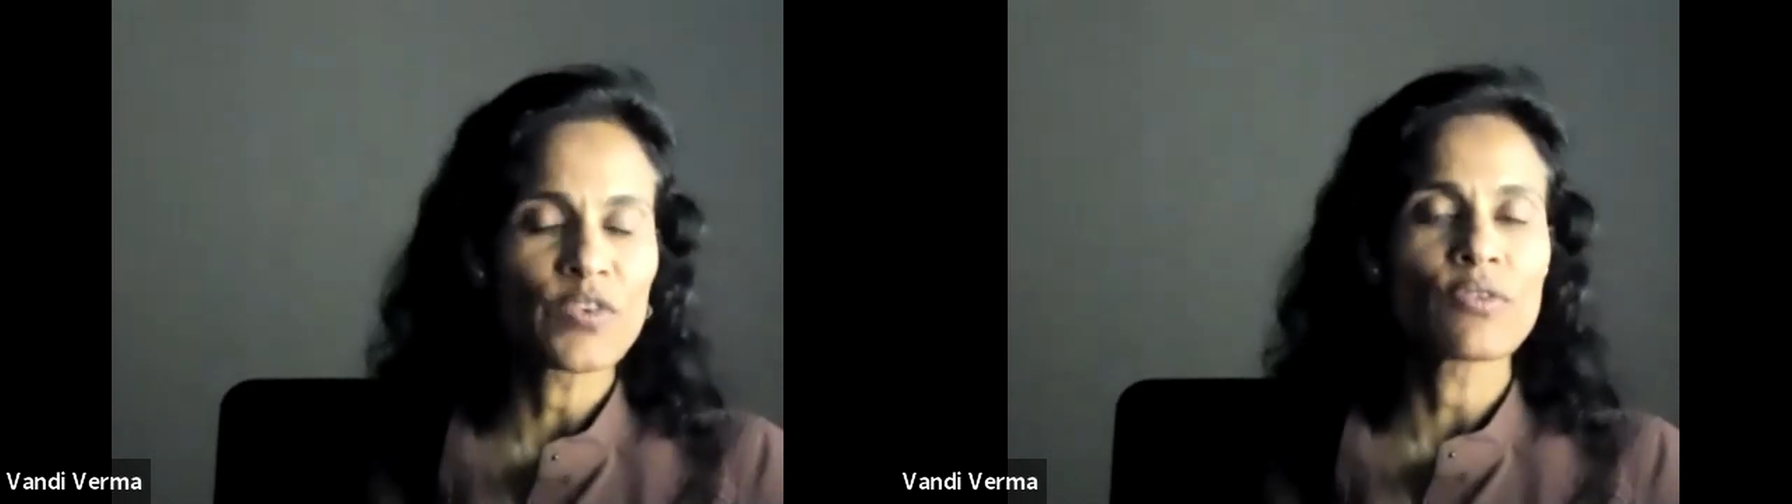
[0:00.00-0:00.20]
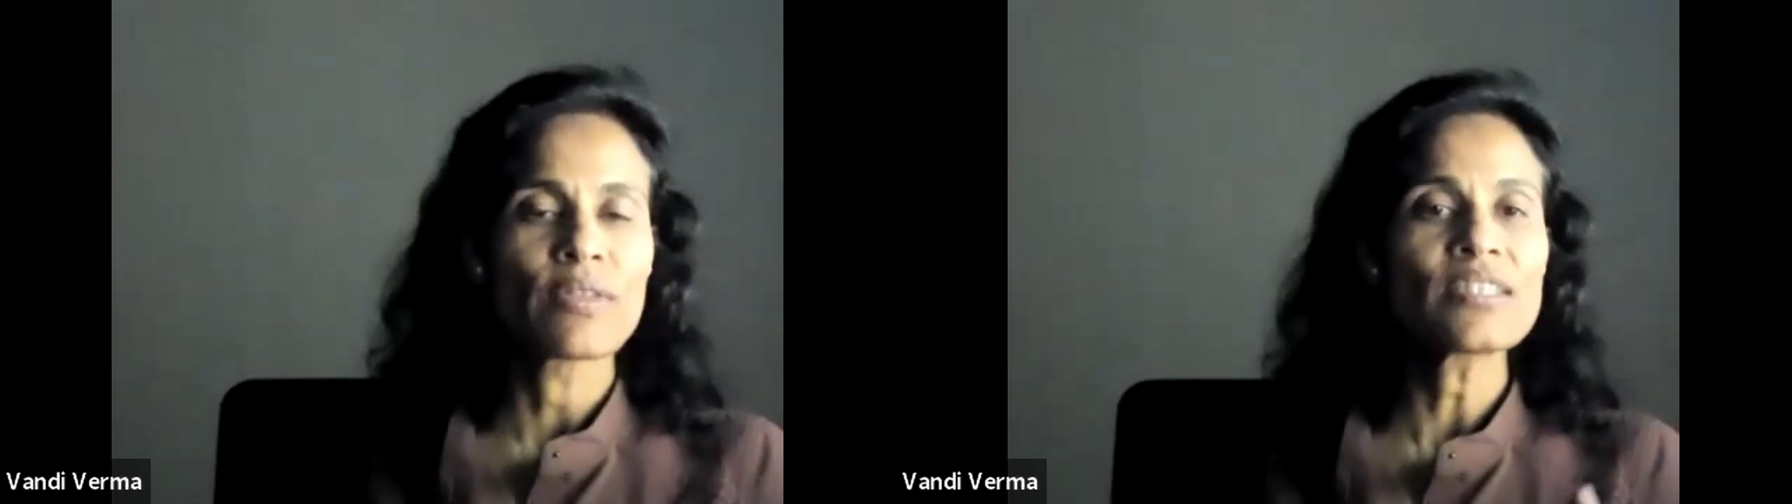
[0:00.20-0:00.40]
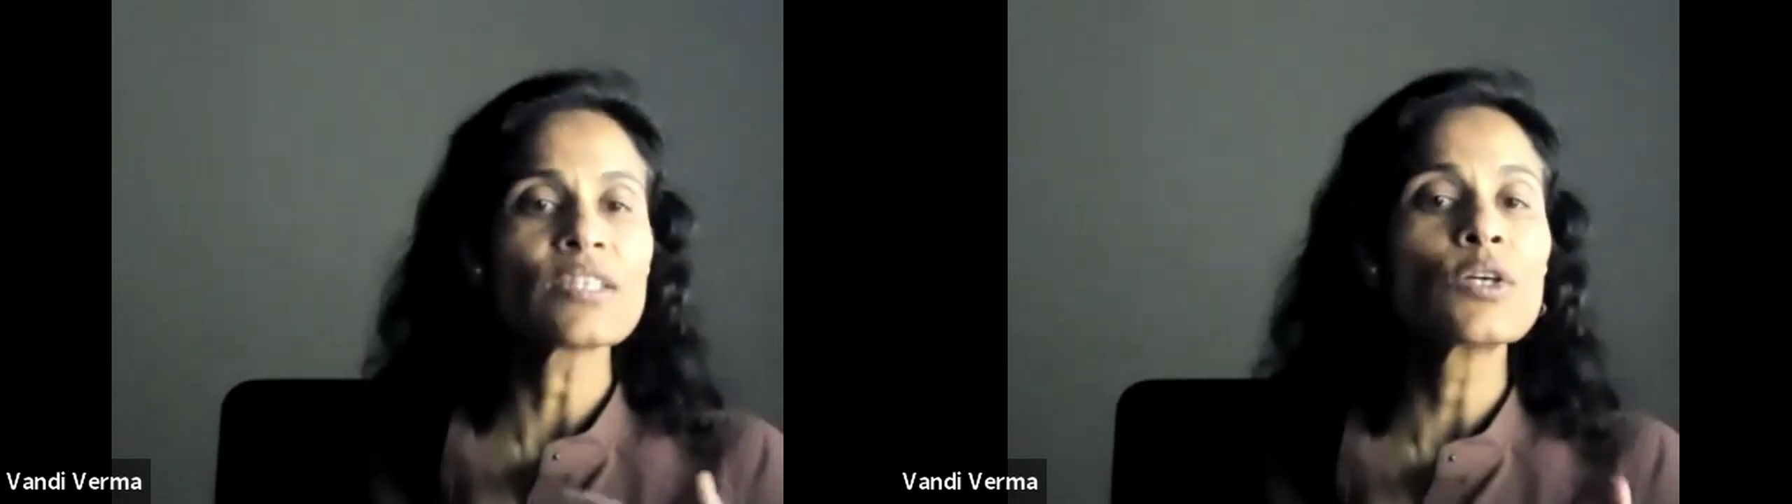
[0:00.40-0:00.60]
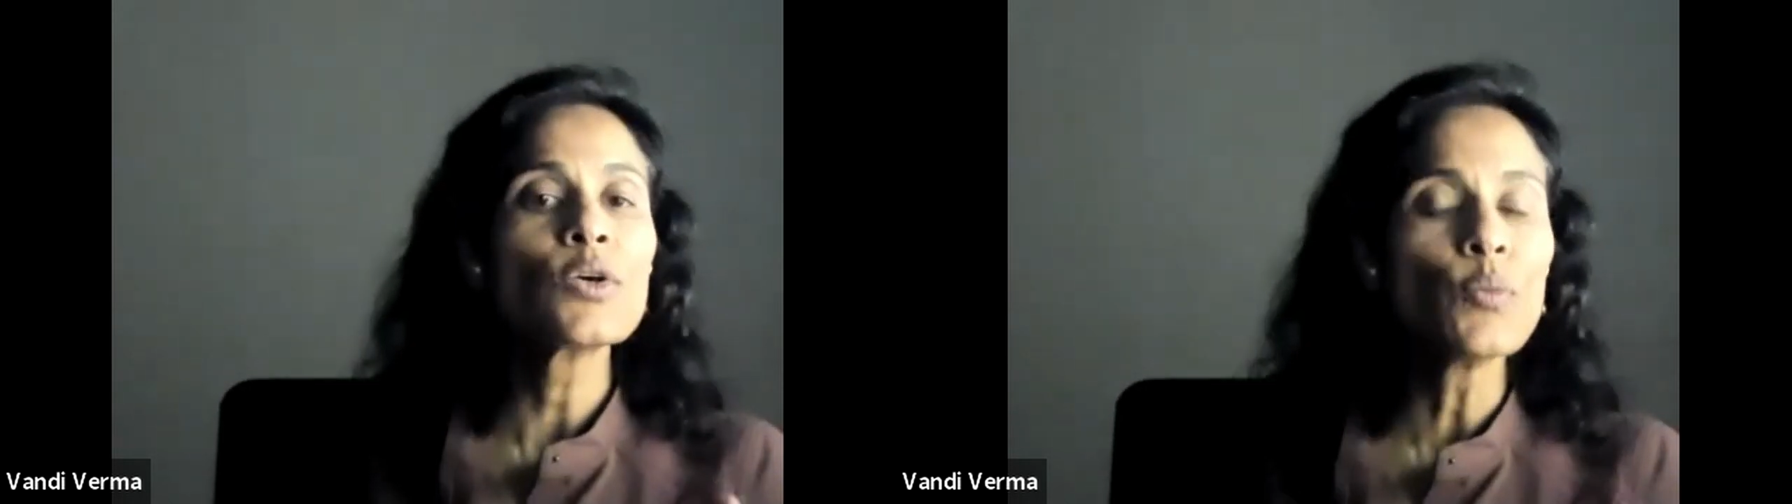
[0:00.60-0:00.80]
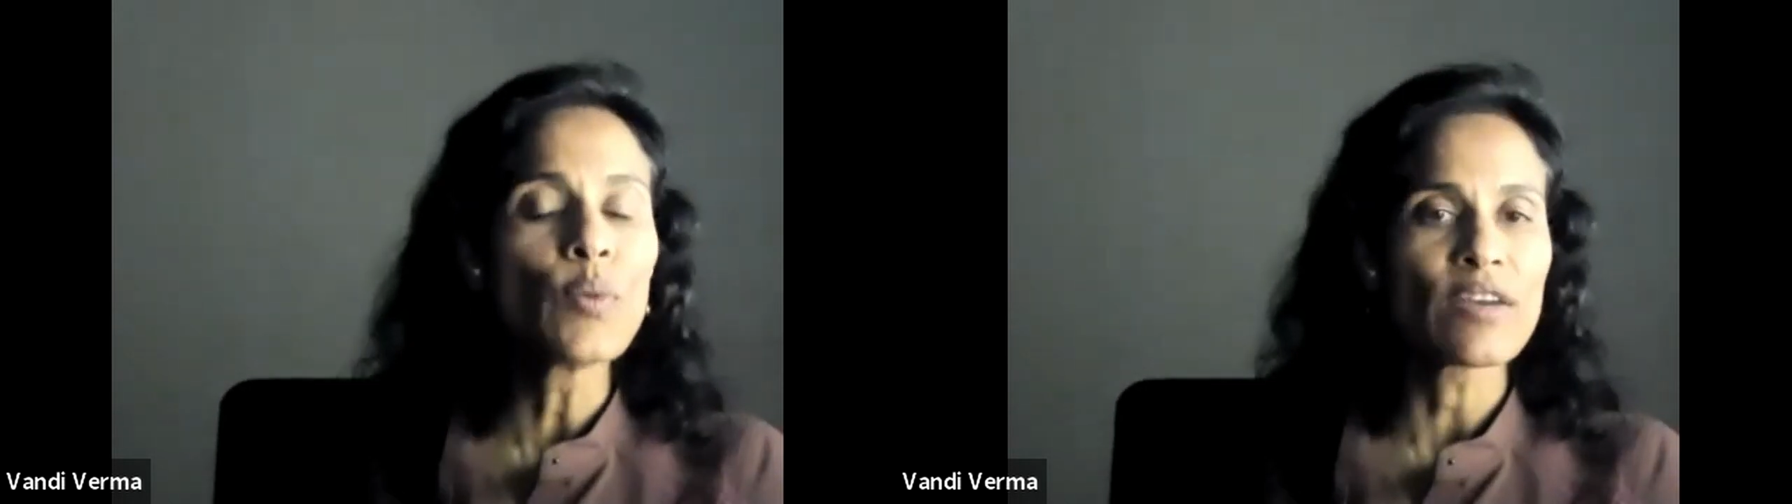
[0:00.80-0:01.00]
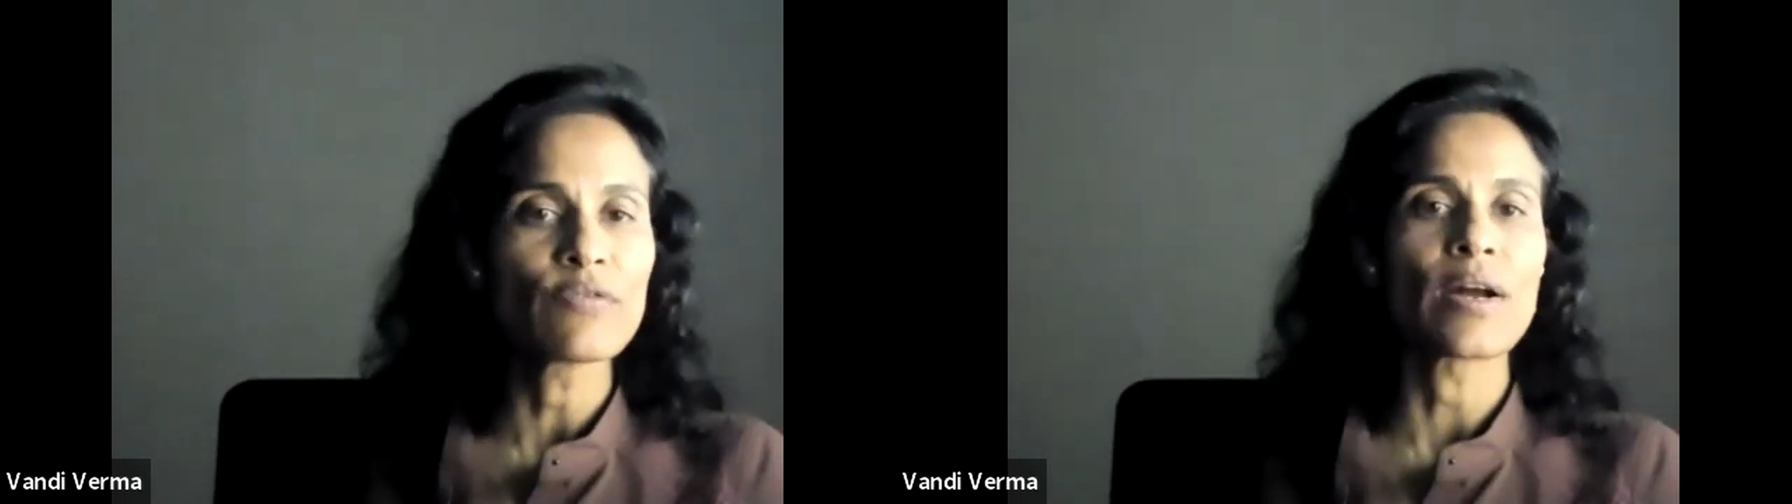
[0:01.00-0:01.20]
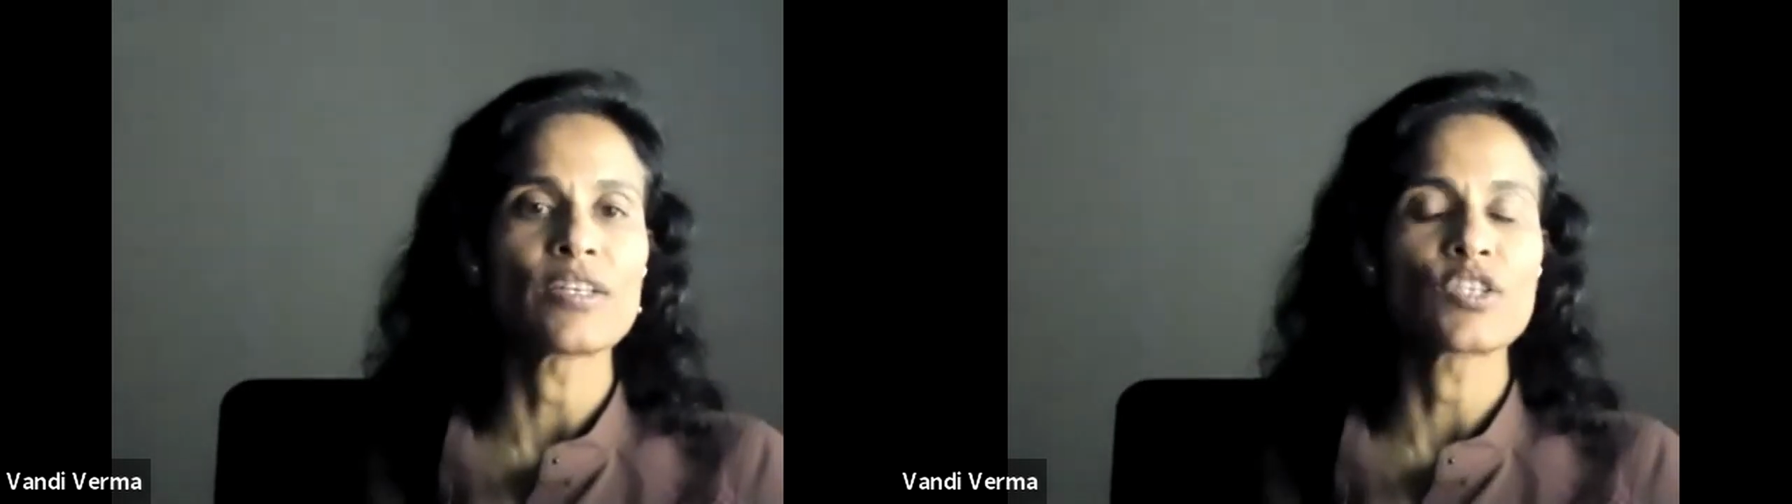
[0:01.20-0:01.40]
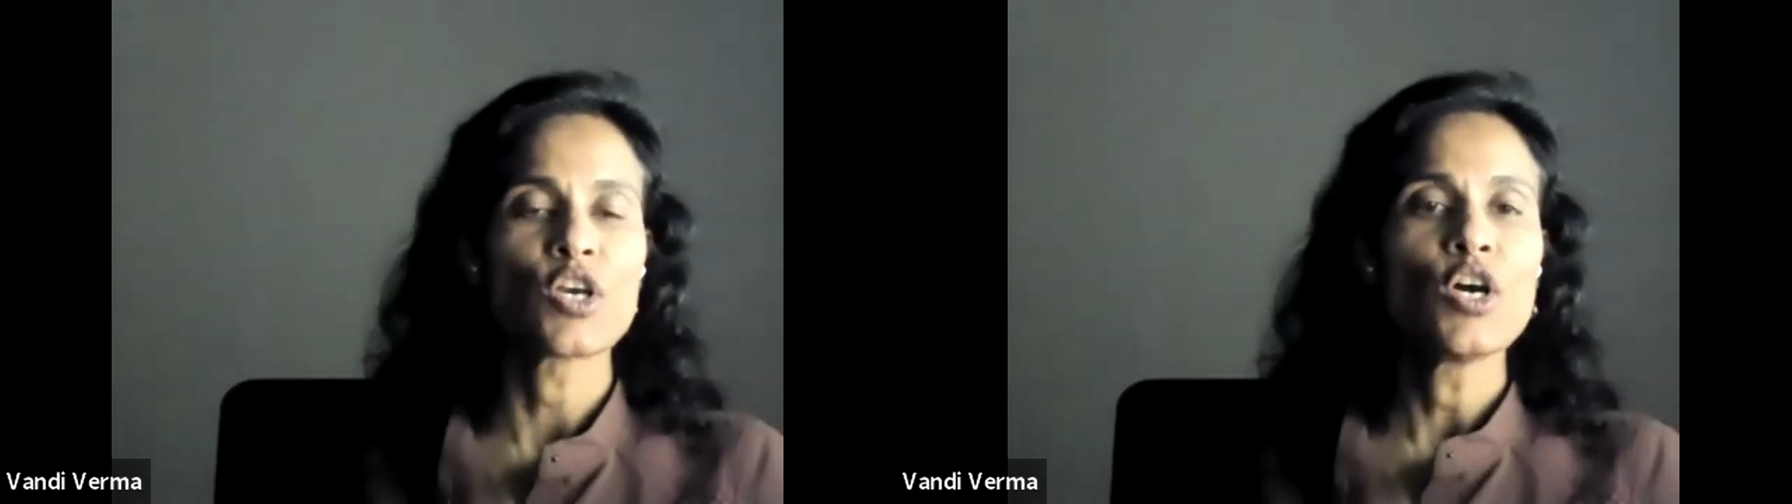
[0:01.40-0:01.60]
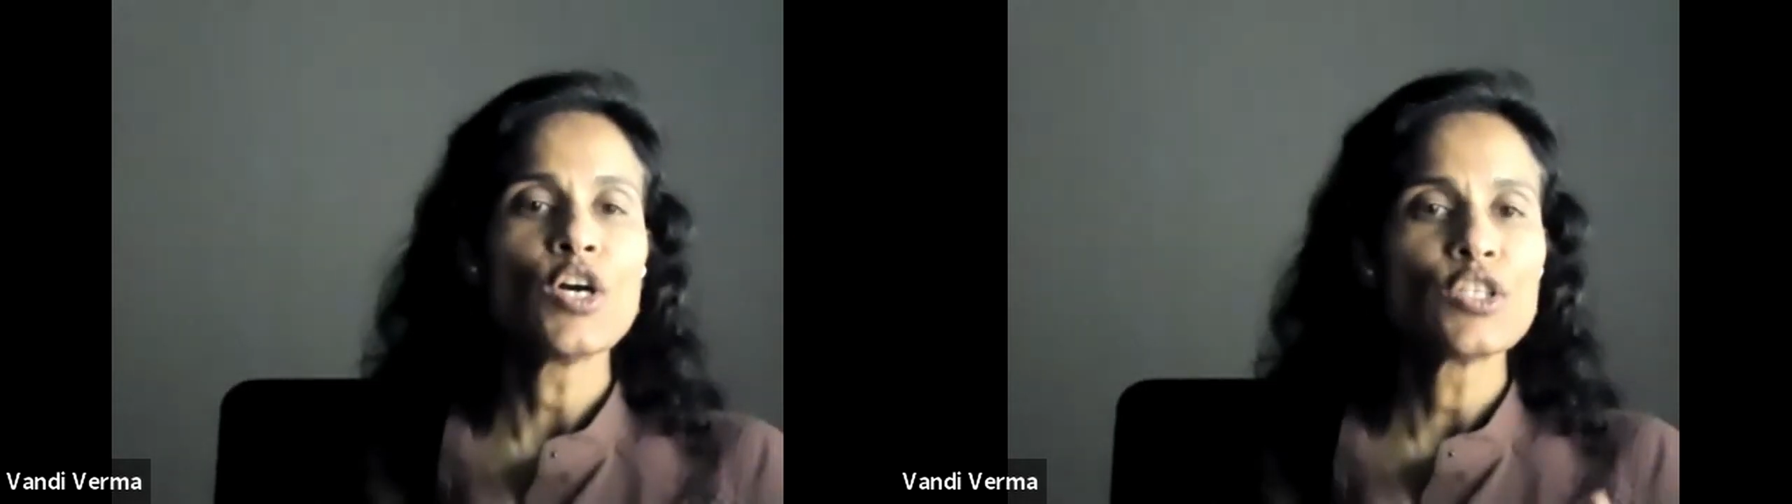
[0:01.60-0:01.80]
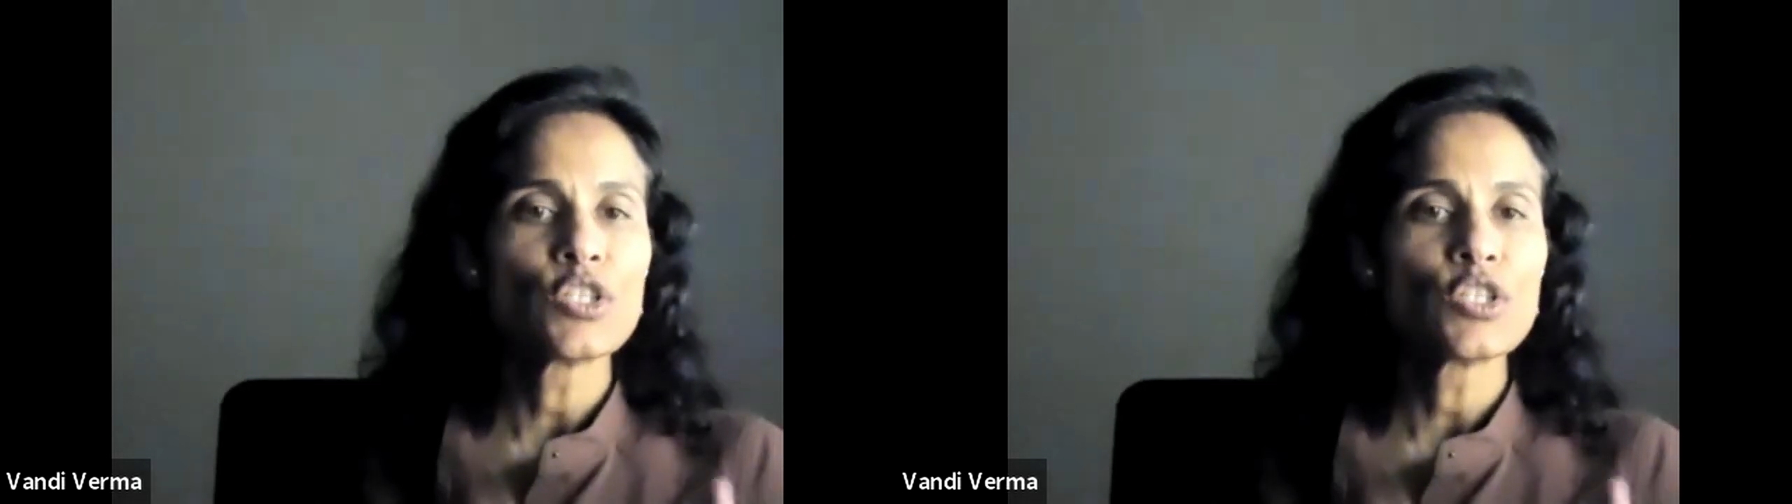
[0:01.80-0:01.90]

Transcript: So that's a good way for us